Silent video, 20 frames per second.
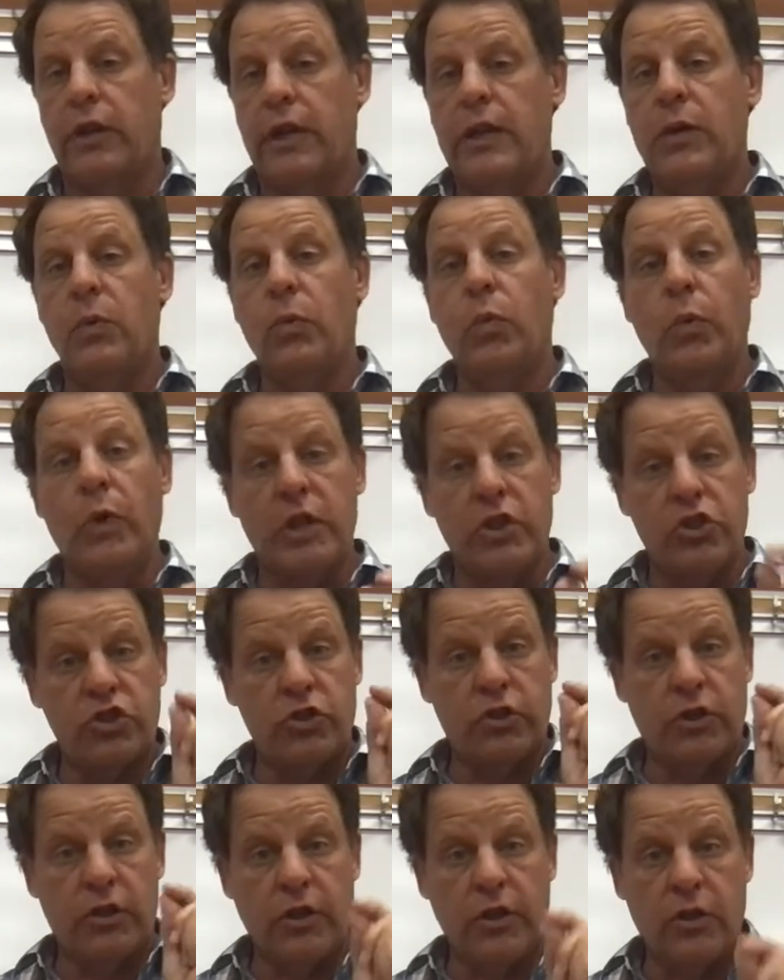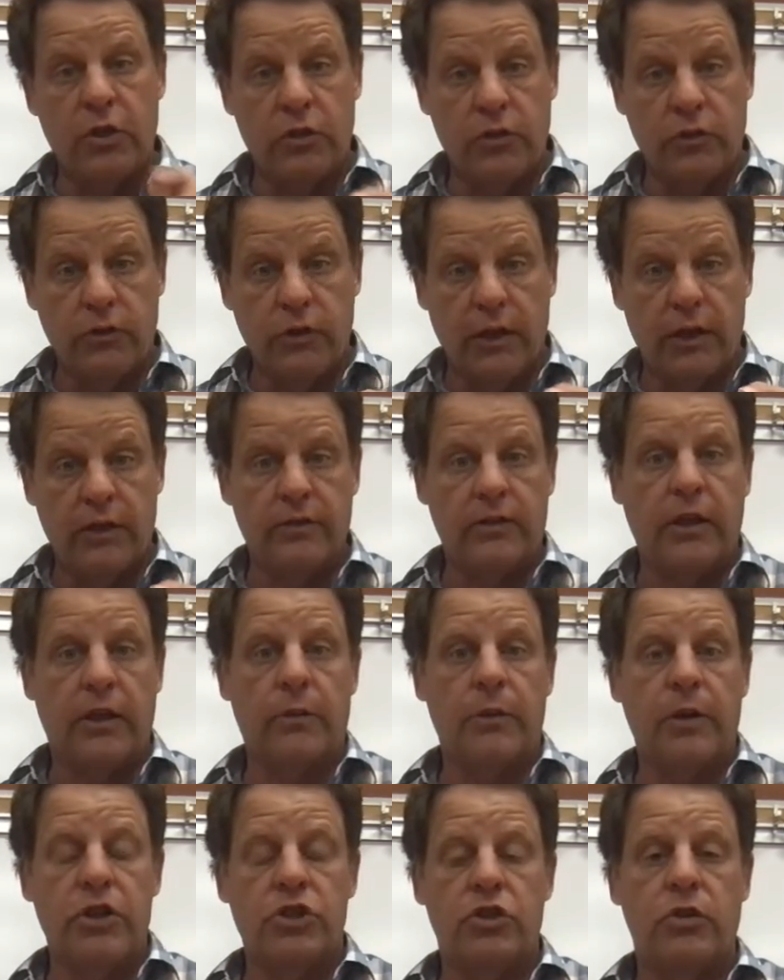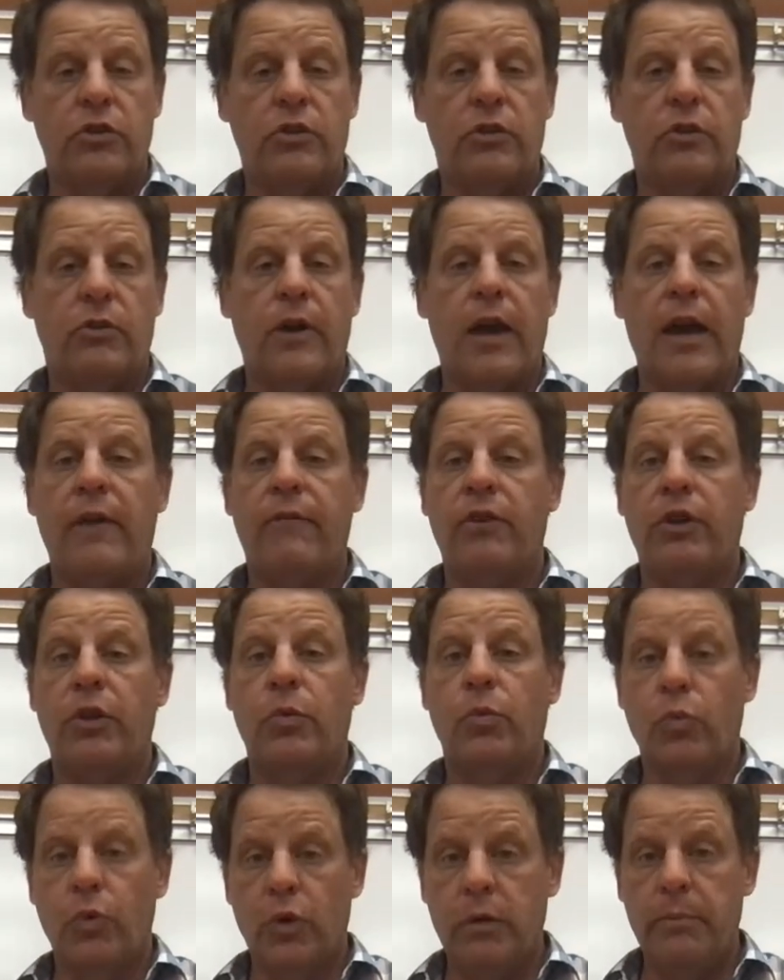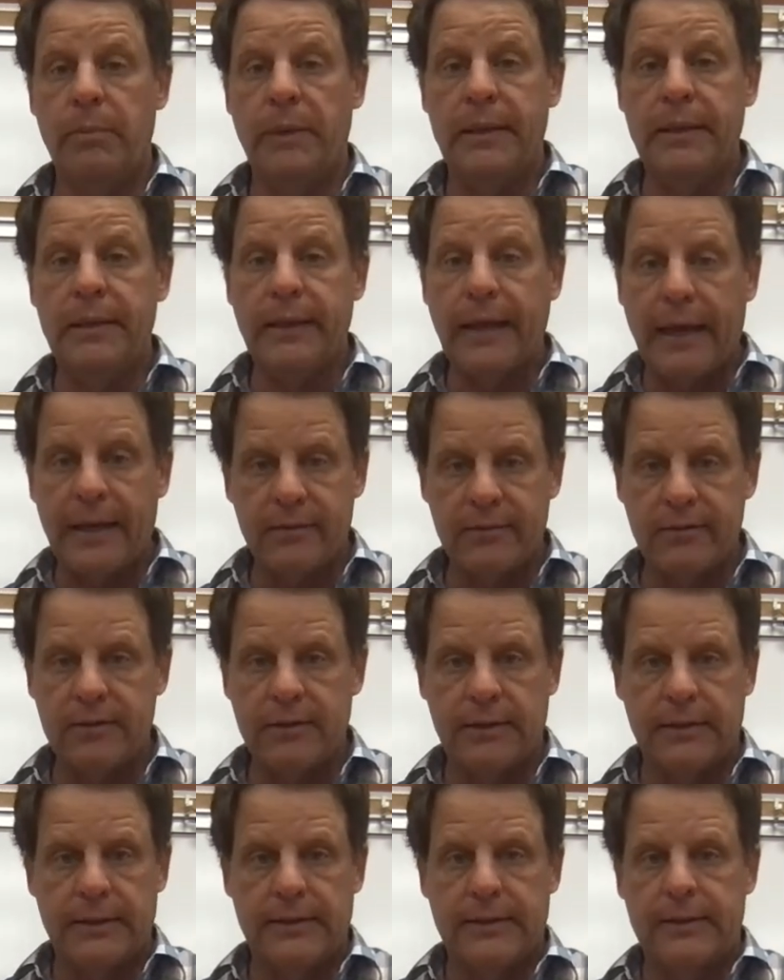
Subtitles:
in which the acceleration due to gravity would be less,